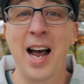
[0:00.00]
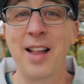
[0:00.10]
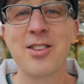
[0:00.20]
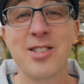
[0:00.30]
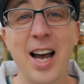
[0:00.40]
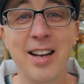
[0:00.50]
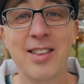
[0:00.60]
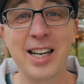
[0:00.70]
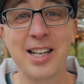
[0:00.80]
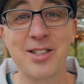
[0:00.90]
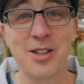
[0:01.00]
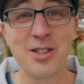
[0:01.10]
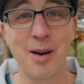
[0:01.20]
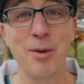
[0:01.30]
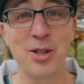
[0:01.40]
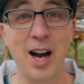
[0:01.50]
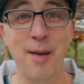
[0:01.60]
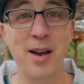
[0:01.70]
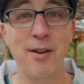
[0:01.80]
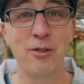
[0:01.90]
And the second thing is, in the
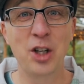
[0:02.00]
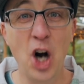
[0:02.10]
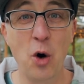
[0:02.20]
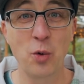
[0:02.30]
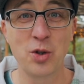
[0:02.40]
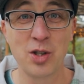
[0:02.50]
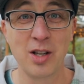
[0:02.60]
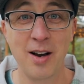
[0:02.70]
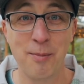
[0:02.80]
summertime they have goats,